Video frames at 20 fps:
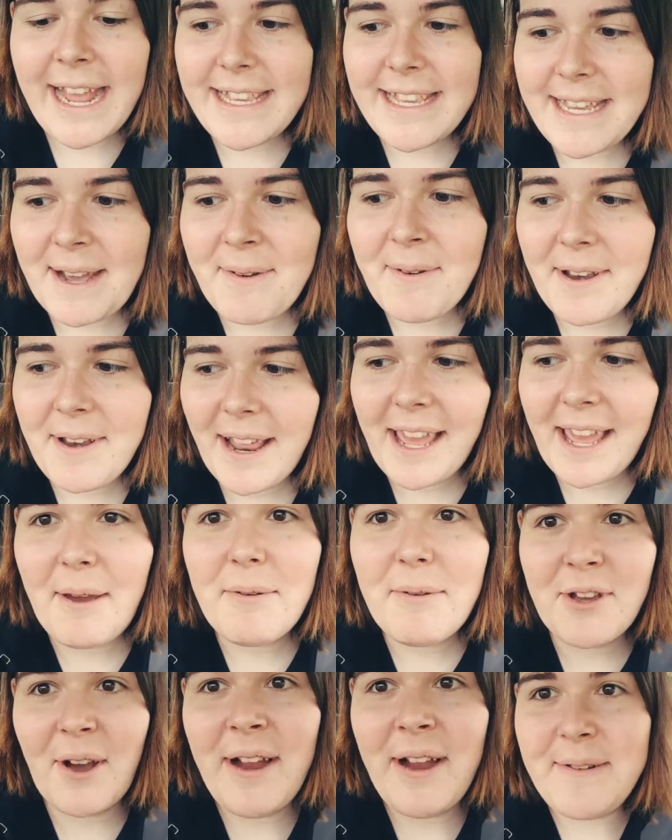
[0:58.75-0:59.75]
It sounded like it
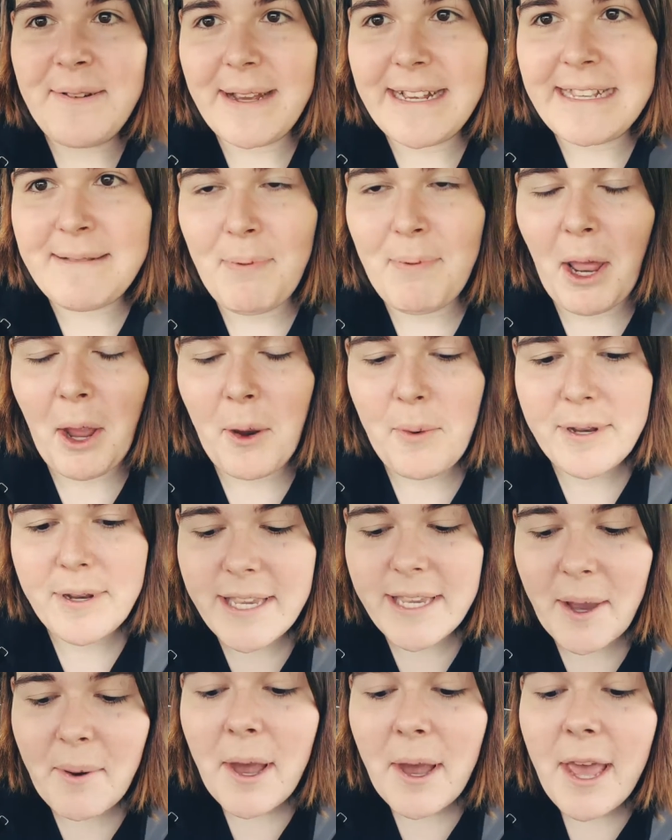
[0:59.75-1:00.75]
was going to explode,
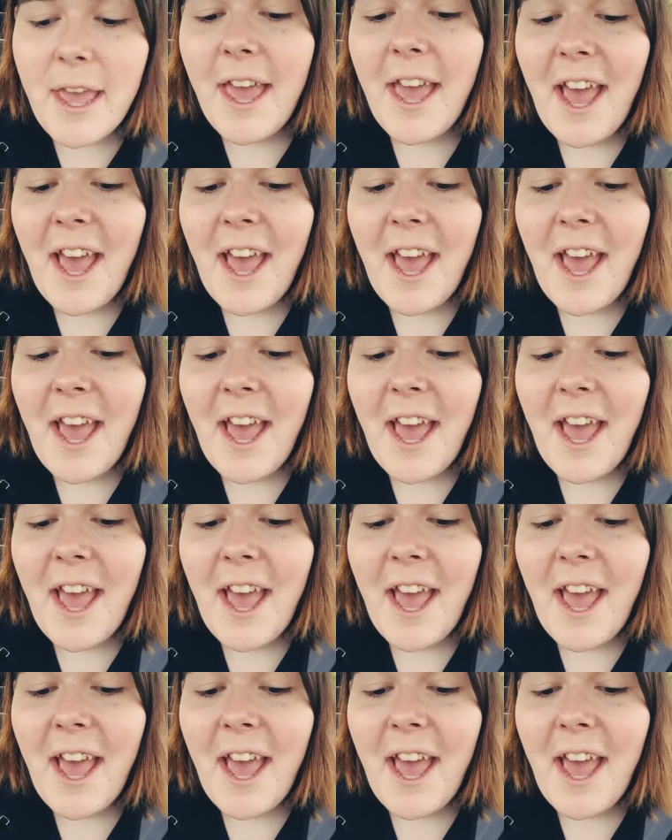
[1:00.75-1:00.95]
so